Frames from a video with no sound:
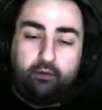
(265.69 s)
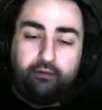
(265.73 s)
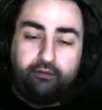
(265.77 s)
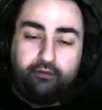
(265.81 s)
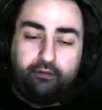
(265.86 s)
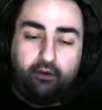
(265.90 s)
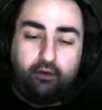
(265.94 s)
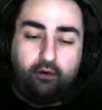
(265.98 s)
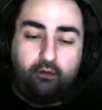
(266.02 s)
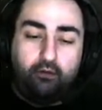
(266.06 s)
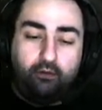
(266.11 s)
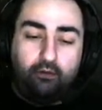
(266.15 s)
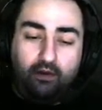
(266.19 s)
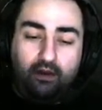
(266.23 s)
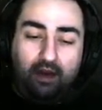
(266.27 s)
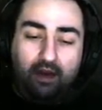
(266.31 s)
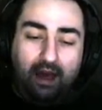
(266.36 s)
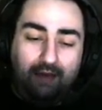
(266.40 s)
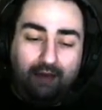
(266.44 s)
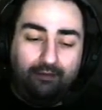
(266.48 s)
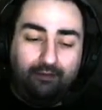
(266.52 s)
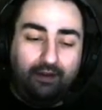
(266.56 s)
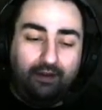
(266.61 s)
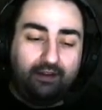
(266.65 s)
So
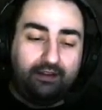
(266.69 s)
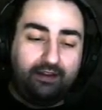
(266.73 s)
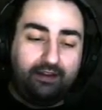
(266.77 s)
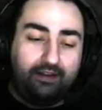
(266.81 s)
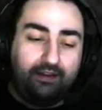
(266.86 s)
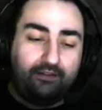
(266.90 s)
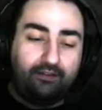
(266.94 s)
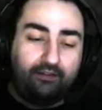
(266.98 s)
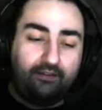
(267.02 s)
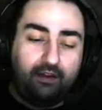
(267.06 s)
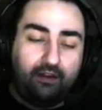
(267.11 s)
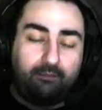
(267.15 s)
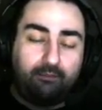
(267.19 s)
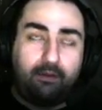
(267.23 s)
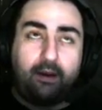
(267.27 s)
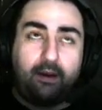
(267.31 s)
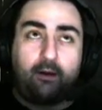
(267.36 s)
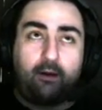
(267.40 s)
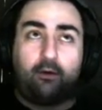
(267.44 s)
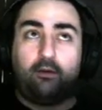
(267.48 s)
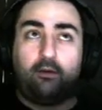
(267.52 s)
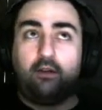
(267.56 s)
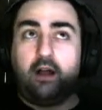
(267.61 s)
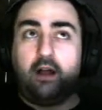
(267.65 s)
having things like
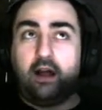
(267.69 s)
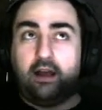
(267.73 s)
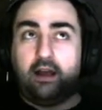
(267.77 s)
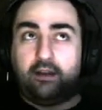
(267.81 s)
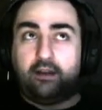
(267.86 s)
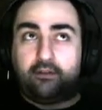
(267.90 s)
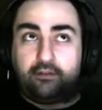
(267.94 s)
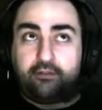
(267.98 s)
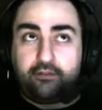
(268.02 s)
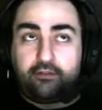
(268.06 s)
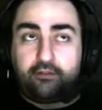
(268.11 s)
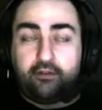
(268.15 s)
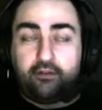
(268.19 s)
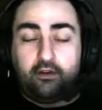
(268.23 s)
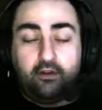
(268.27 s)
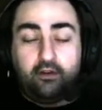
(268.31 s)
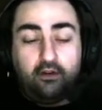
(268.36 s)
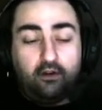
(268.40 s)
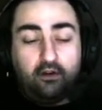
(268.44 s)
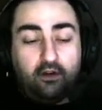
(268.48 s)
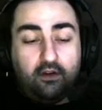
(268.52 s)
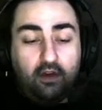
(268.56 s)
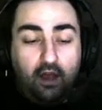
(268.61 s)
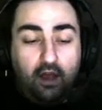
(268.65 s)
Paralyze
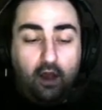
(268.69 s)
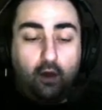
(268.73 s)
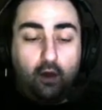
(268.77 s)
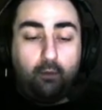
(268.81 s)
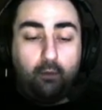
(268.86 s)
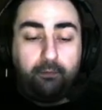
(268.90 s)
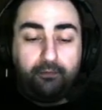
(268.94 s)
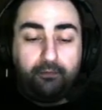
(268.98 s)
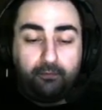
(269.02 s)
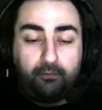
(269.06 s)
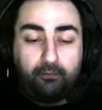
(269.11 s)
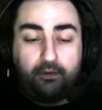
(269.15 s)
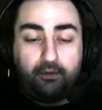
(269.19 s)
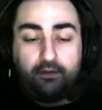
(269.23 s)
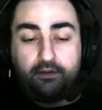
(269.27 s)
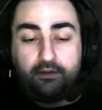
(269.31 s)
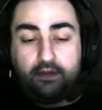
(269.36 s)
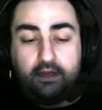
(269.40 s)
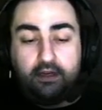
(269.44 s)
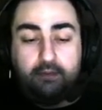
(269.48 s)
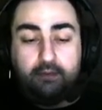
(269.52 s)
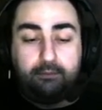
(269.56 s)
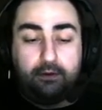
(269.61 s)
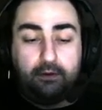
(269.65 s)
helps with
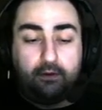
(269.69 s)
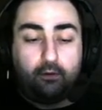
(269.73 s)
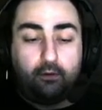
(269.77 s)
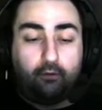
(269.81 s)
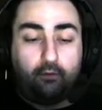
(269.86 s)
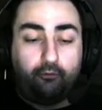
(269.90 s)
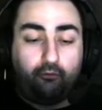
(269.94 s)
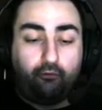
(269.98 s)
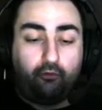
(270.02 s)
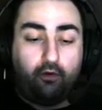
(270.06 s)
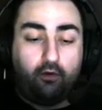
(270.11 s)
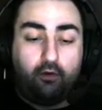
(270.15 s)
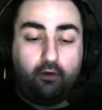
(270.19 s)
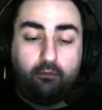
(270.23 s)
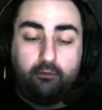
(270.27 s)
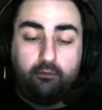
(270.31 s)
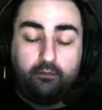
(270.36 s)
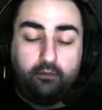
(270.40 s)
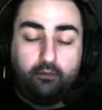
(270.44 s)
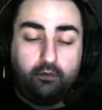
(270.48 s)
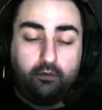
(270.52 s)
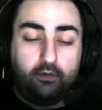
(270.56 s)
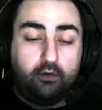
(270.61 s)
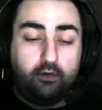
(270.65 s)
keeping her from
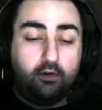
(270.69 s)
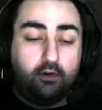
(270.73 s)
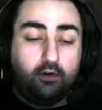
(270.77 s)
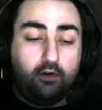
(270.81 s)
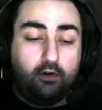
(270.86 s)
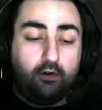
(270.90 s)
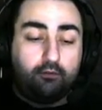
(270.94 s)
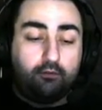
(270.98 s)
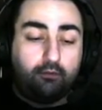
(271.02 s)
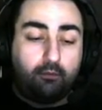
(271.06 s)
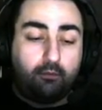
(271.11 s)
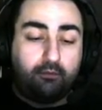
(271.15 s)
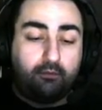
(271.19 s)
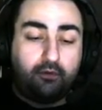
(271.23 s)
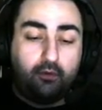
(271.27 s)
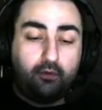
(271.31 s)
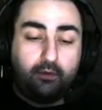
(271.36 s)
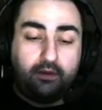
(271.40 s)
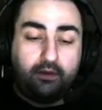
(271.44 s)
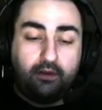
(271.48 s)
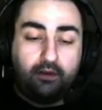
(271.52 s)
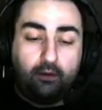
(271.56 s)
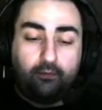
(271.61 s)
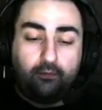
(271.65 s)

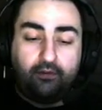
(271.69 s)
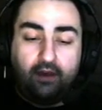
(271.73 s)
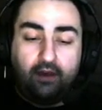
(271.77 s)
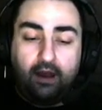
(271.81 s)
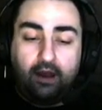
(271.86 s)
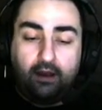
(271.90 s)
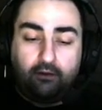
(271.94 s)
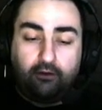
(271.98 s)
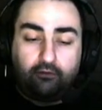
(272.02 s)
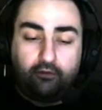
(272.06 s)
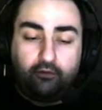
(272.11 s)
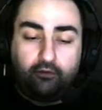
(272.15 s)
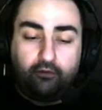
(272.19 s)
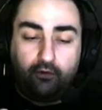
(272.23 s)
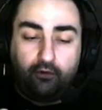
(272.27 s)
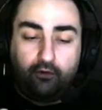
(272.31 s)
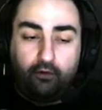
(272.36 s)
doing those actions.